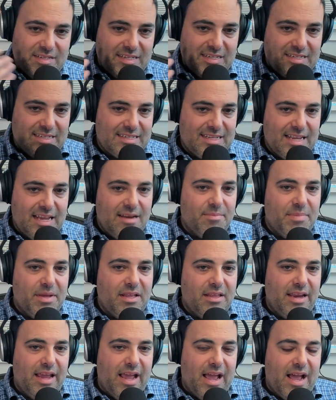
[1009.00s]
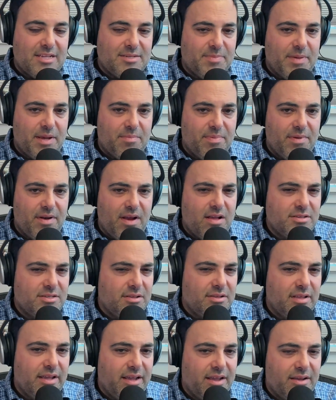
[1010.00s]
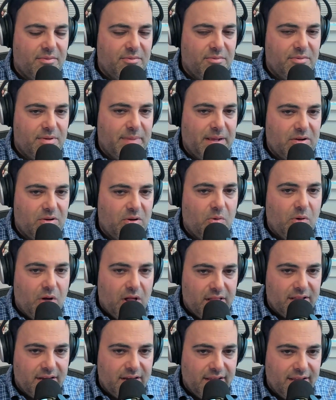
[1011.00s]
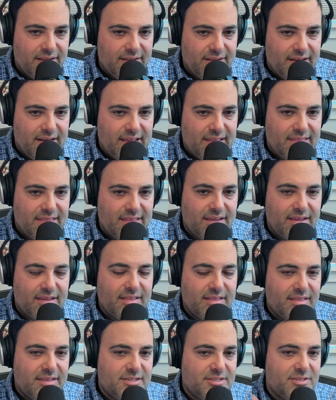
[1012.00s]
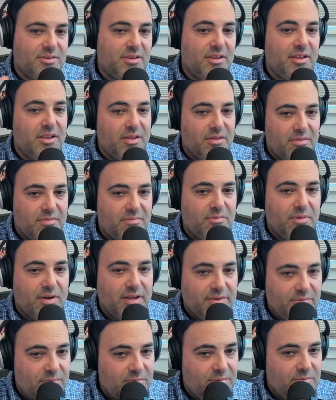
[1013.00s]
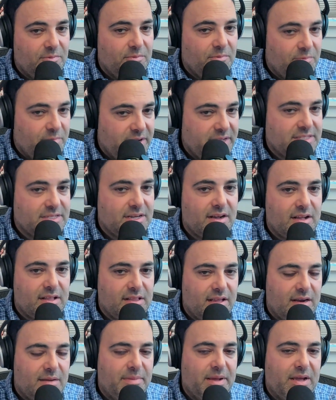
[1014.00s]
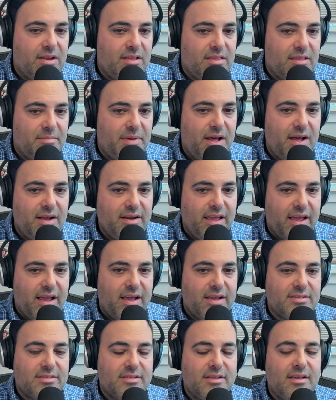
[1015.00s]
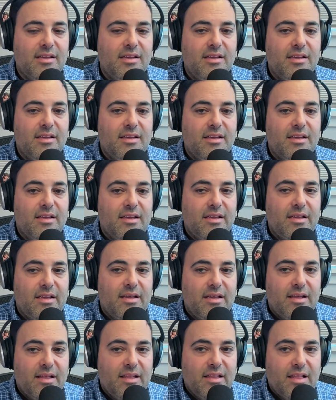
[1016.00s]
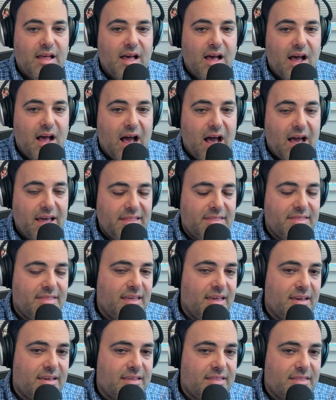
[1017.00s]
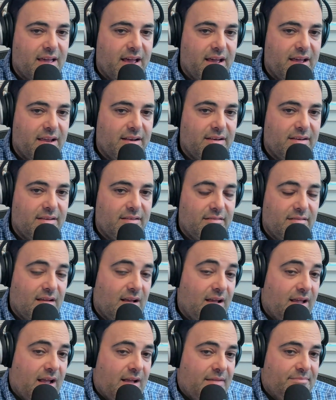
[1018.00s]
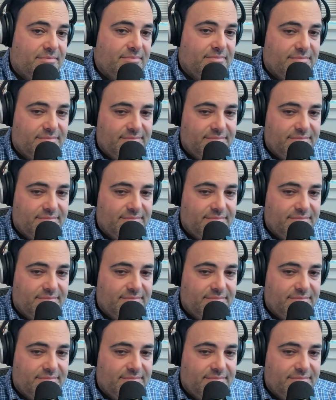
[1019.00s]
there's a sustainability aspect, but also, like, what about quality? And I think this is what we talk a lot about on the podcast. I think that I I,